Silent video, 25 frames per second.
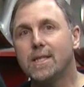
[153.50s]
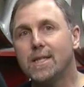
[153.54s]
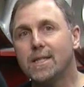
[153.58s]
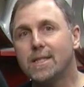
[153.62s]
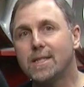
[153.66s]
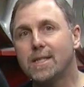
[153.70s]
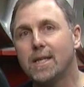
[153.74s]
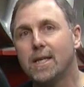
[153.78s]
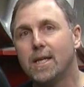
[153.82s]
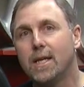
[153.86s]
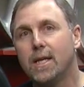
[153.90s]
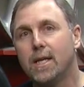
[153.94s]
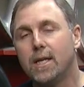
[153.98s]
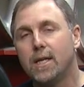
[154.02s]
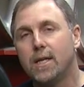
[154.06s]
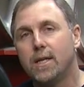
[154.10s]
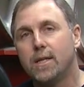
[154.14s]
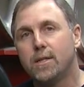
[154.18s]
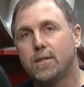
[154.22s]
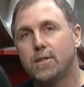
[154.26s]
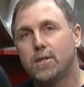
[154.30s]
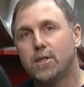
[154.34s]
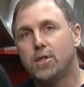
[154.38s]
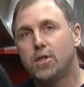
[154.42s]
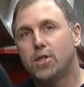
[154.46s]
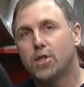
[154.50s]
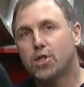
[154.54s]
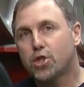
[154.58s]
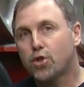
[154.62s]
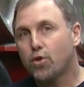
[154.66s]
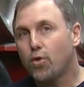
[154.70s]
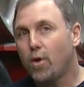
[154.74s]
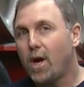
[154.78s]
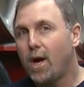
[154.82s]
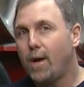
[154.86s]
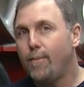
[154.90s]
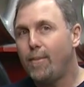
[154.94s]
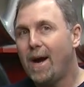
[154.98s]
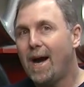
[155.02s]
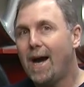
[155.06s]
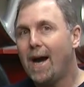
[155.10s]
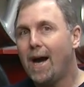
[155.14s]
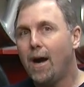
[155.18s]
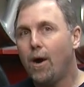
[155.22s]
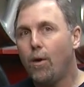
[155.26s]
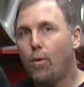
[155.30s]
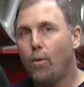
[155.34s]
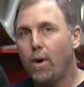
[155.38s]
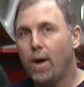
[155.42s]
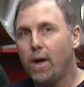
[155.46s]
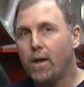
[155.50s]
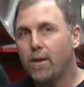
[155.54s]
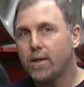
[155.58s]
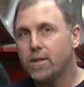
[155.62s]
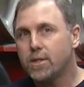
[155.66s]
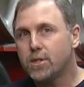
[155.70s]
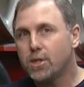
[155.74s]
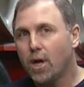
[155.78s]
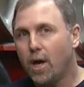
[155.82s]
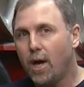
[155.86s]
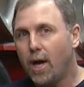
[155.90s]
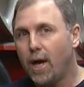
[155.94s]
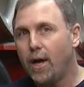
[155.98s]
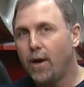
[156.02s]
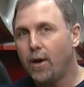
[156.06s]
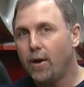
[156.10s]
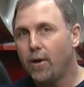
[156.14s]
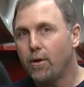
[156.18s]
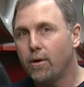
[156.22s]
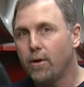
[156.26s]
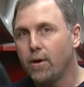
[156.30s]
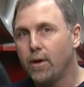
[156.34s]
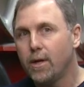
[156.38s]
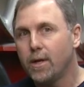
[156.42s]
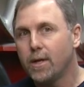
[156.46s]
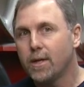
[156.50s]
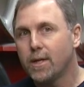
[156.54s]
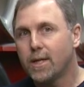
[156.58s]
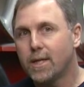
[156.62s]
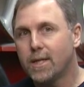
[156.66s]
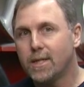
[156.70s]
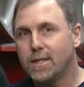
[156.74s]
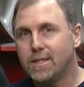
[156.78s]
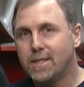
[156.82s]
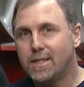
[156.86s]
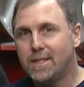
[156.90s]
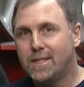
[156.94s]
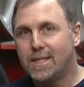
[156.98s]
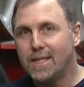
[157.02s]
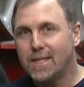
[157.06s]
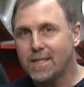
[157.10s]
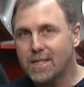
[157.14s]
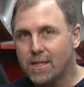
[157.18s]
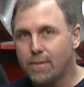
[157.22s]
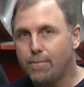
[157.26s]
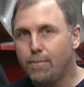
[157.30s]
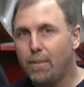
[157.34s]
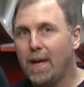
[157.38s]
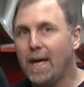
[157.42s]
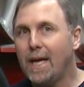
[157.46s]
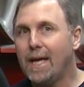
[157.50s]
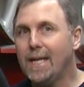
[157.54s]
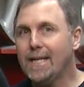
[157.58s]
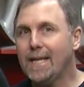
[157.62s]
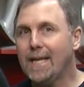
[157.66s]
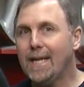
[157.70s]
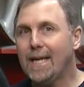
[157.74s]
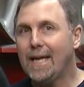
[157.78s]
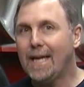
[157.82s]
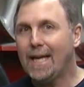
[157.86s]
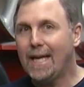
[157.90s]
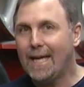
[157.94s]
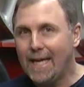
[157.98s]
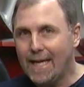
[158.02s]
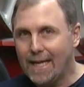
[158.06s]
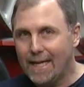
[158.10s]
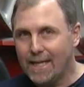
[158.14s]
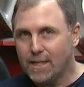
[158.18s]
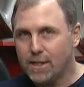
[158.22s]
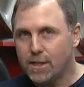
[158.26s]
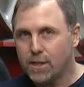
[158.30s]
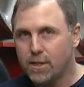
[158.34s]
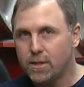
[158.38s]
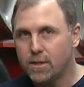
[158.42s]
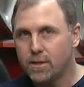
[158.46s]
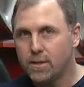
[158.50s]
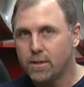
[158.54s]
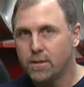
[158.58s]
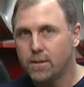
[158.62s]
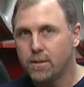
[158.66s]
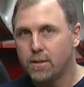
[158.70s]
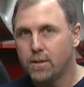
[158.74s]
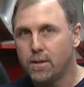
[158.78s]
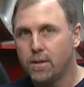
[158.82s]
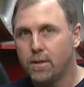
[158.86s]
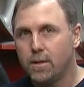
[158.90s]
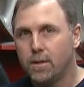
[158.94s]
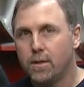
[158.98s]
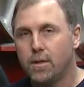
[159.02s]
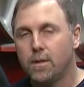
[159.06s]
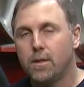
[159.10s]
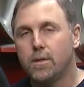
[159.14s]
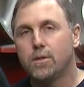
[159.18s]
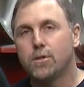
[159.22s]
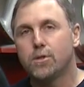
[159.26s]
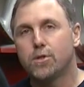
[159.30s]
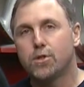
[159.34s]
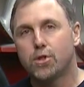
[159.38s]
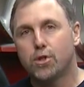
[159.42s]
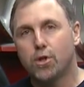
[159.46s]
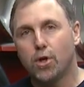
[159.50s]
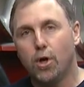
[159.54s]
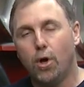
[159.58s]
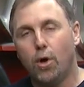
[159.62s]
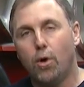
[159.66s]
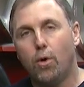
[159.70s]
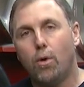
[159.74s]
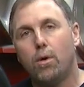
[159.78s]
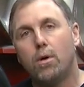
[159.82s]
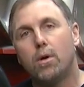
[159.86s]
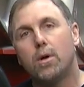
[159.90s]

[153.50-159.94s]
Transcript: is to describe how well the tire can dissipate heat. So